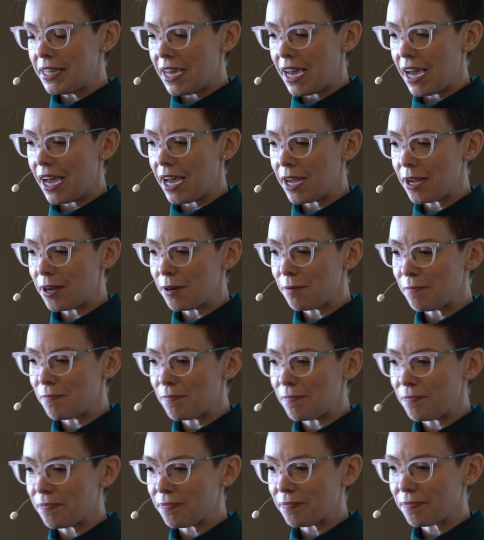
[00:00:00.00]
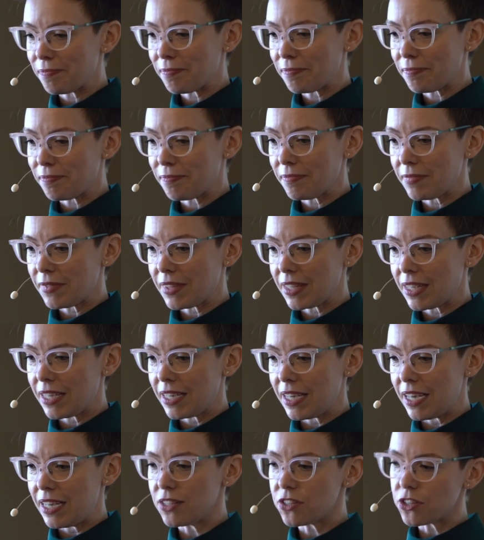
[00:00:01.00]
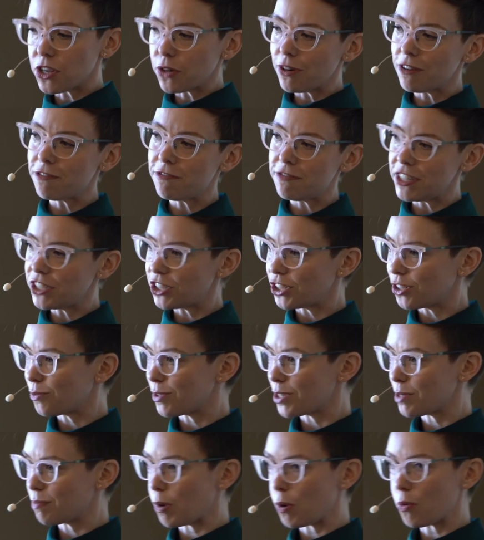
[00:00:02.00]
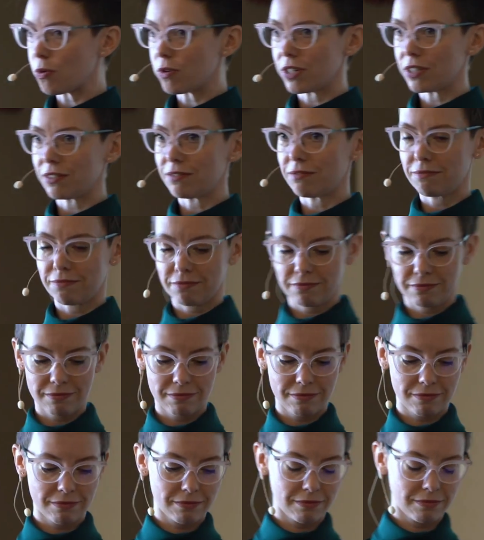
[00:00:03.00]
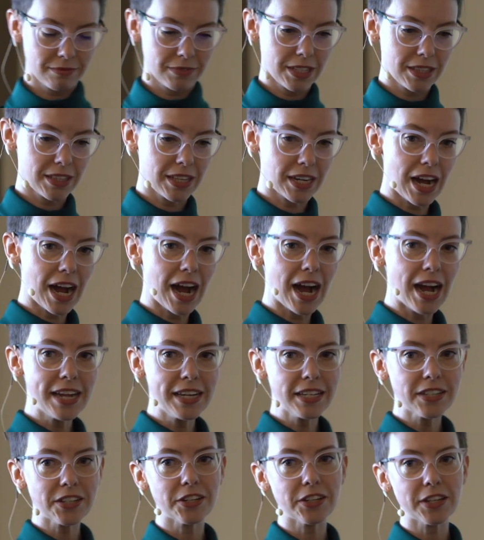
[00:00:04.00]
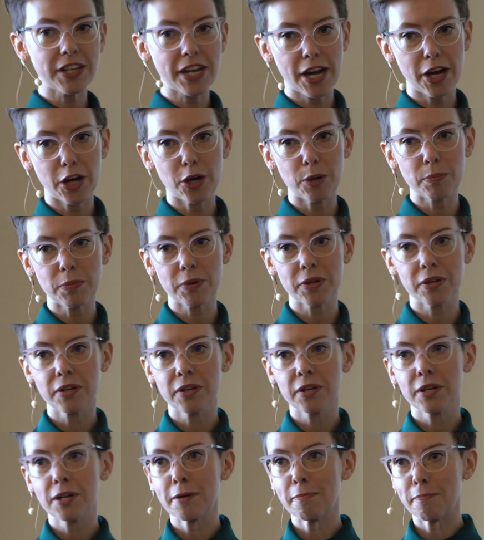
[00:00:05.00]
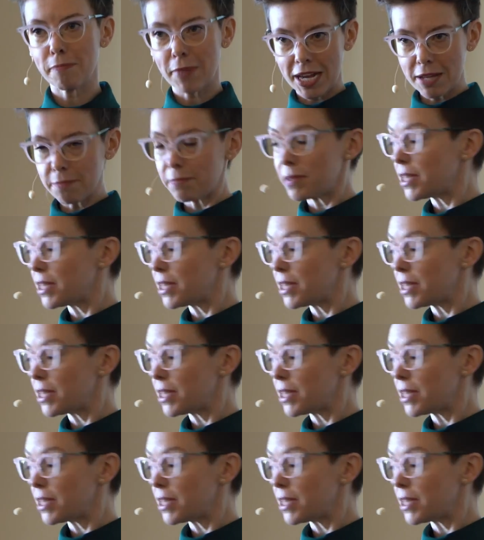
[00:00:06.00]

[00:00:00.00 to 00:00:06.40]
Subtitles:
And so a vision was born that I could help my